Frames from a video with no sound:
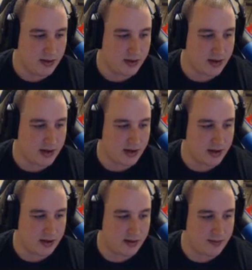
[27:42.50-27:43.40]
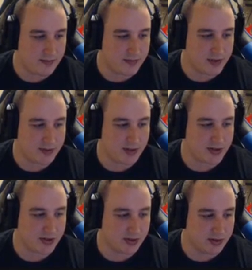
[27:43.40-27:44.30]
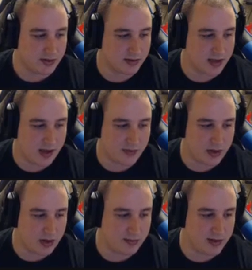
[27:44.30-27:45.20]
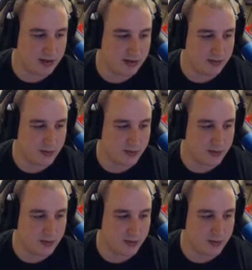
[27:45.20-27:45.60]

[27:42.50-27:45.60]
the special Calpheon meal,